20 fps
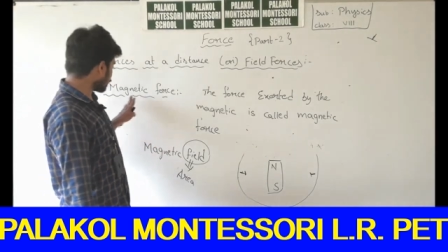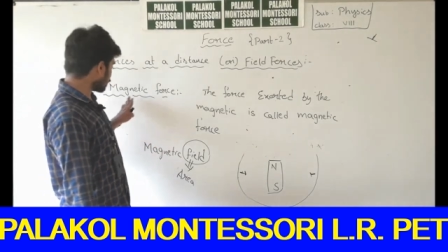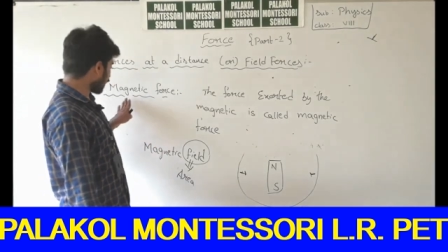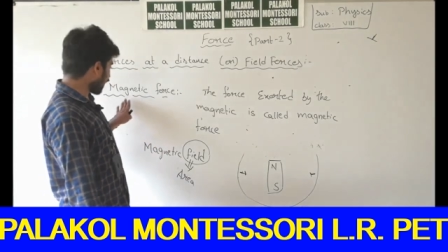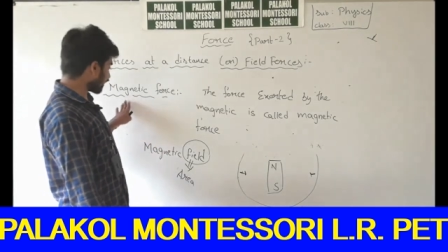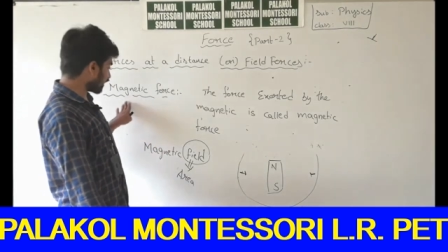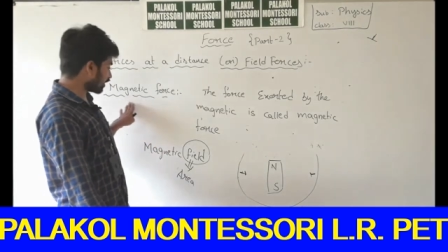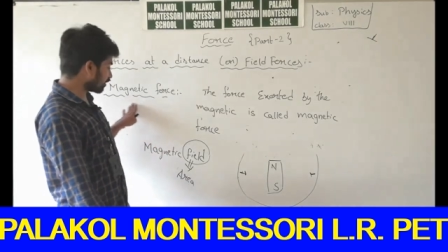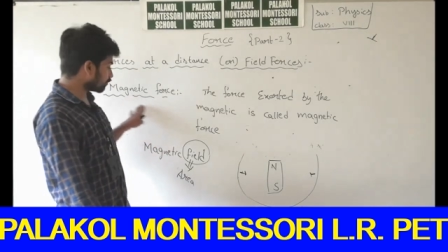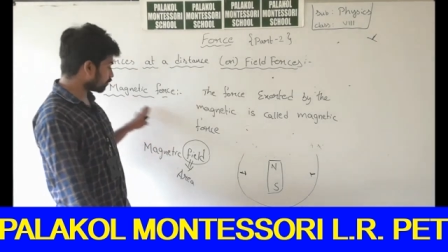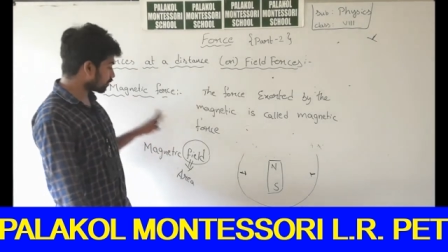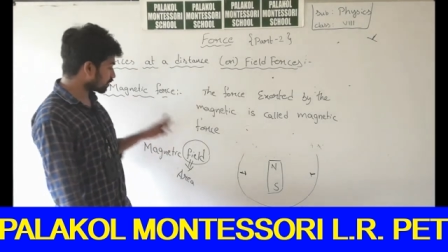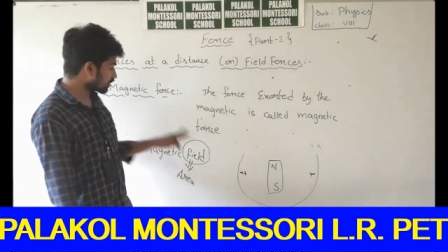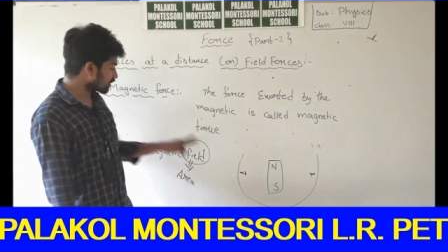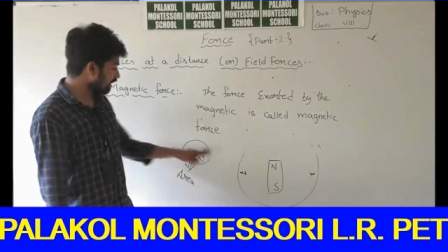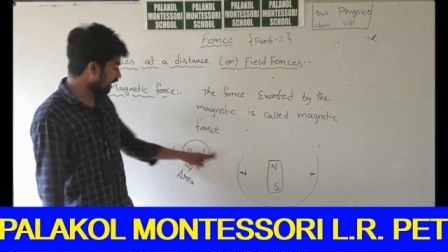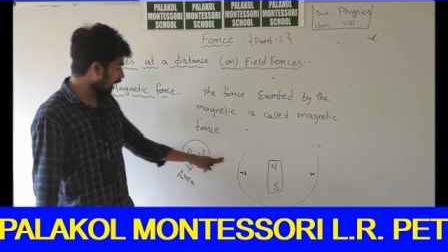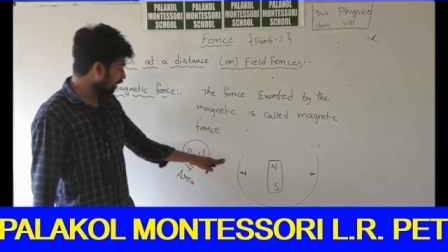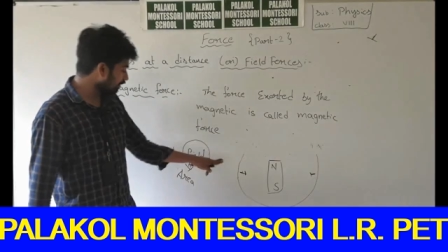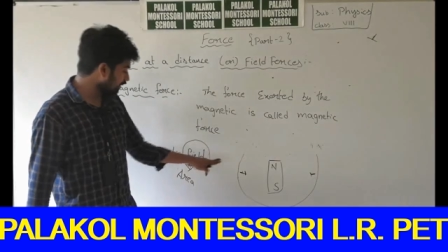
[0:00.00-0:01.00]
magnetic force is
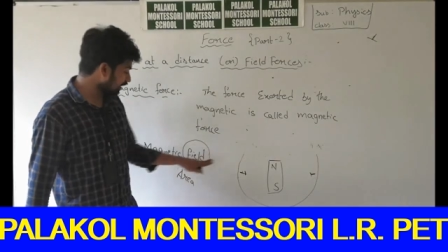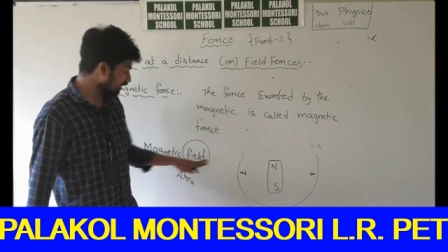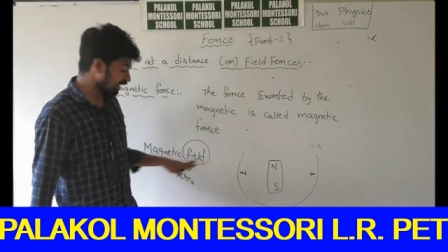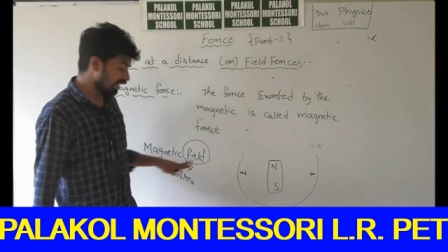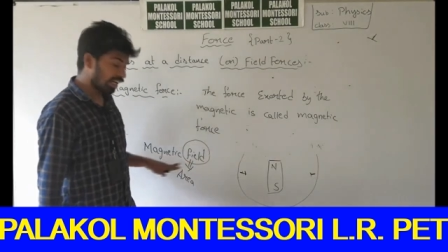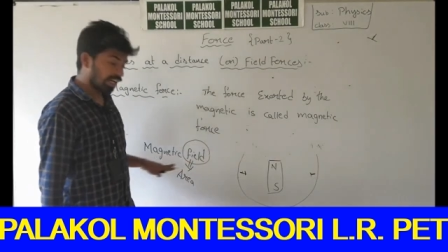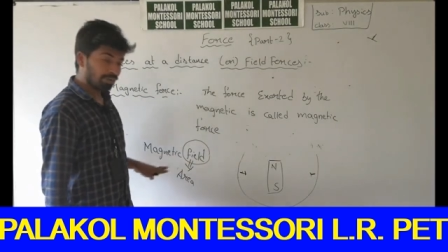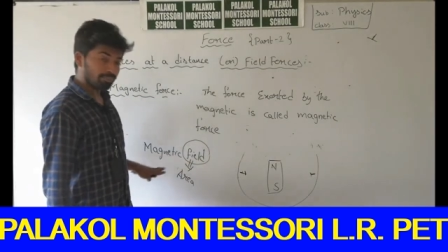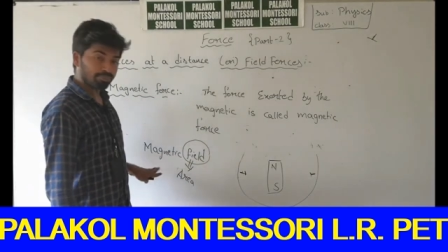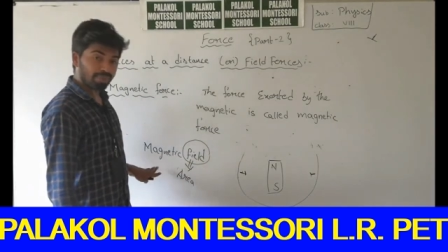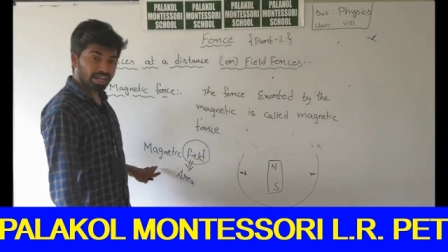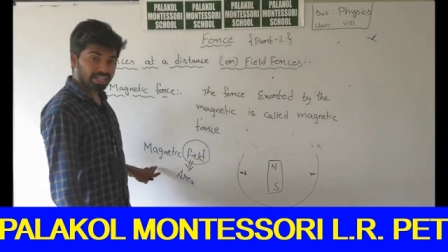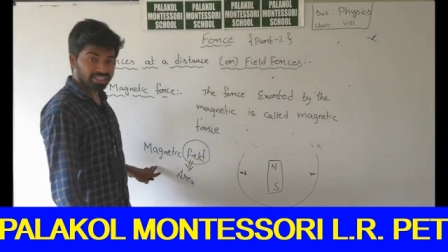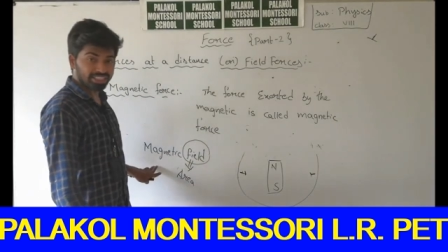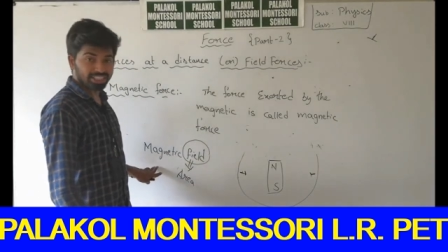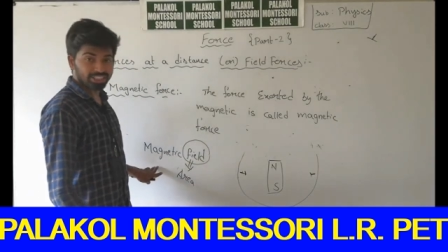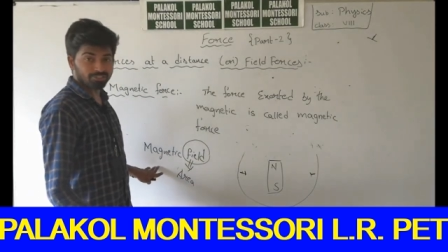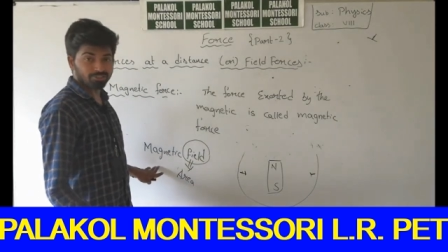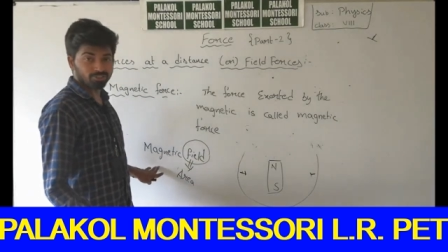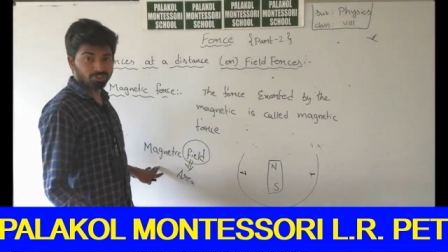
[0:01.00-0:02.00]
having
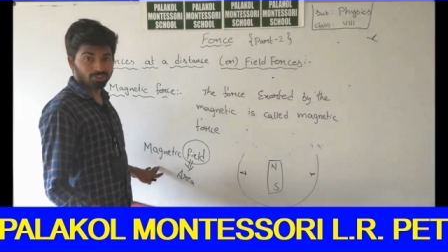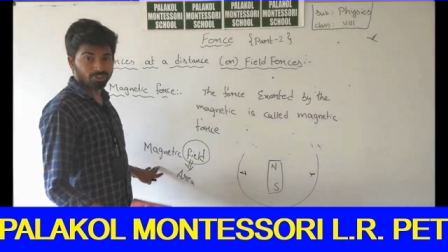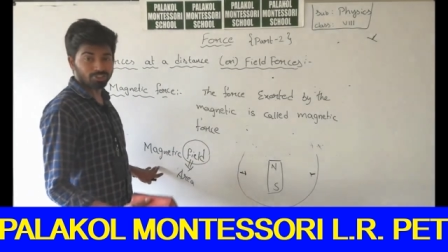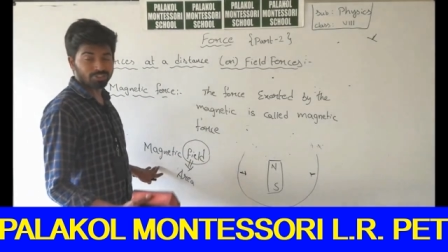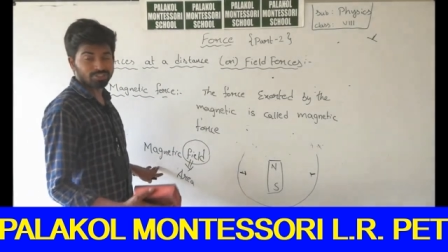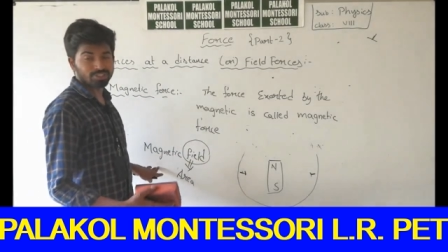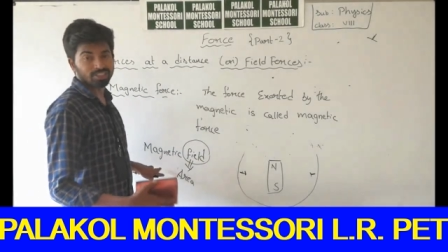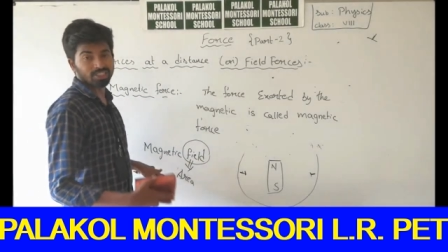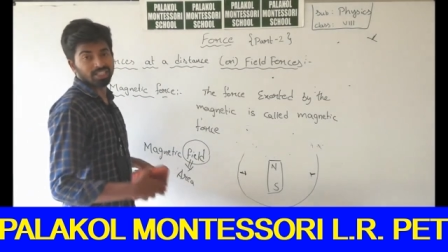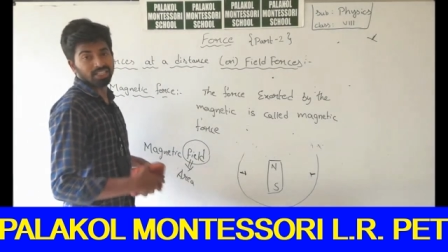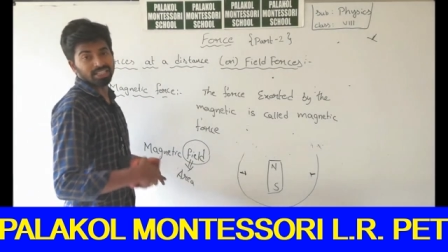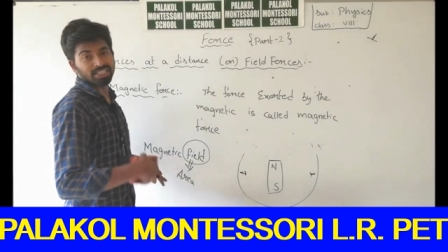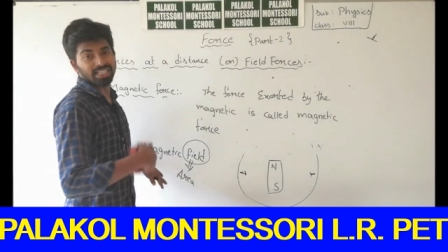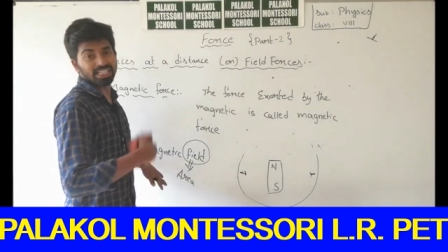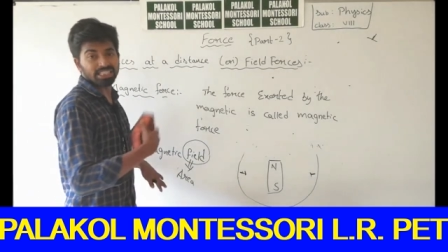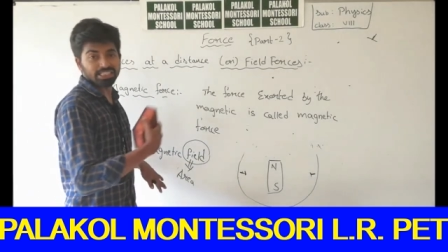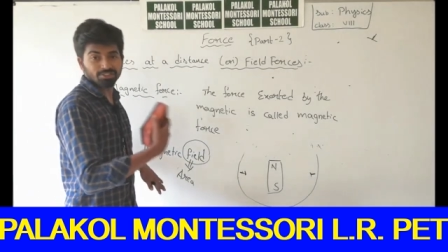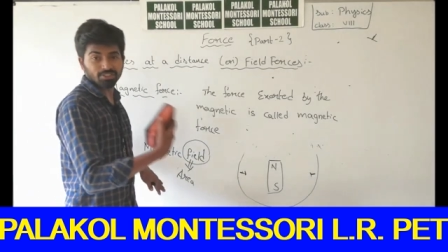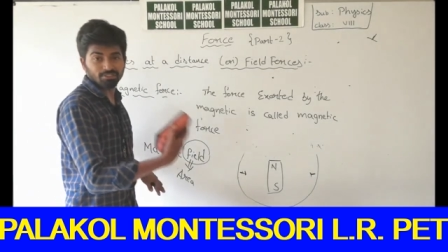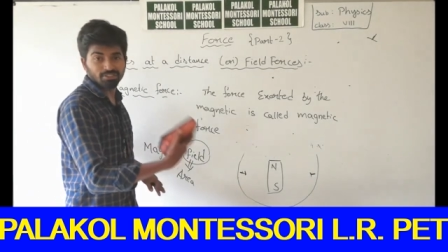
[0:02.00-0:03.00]
magnetic force.
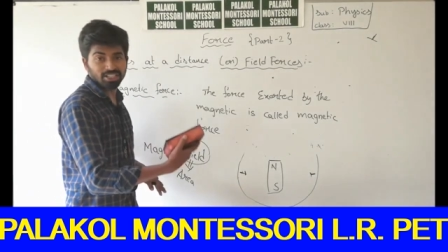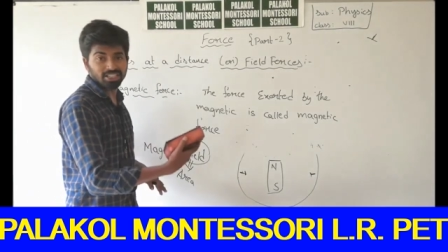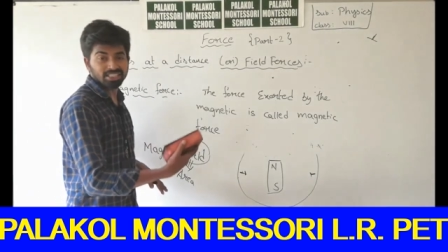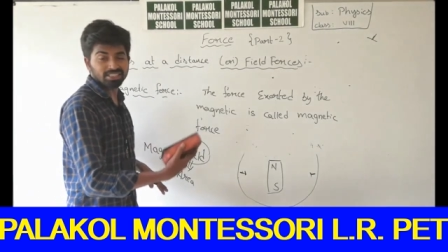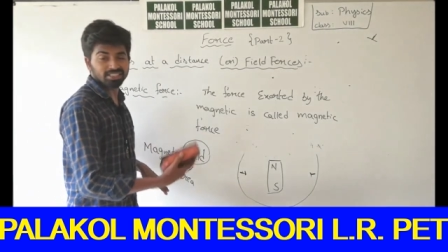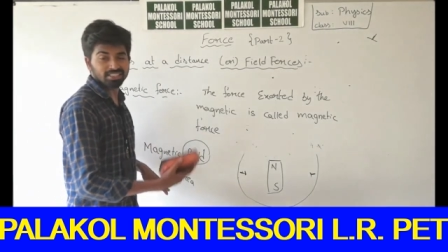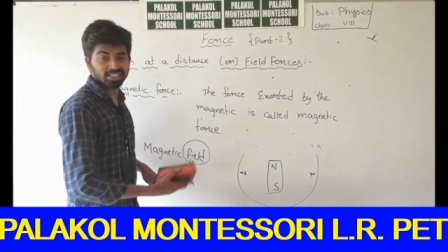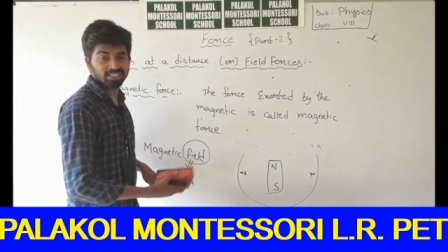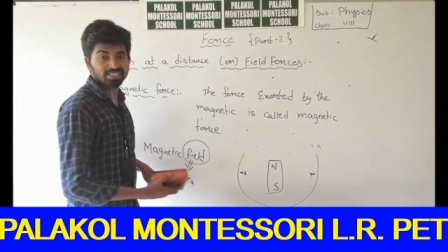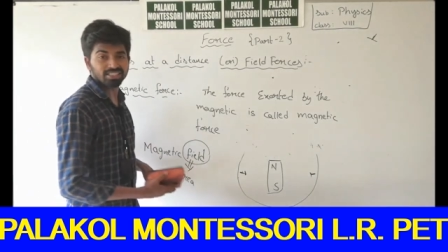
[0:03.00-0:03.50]
Next we will discuss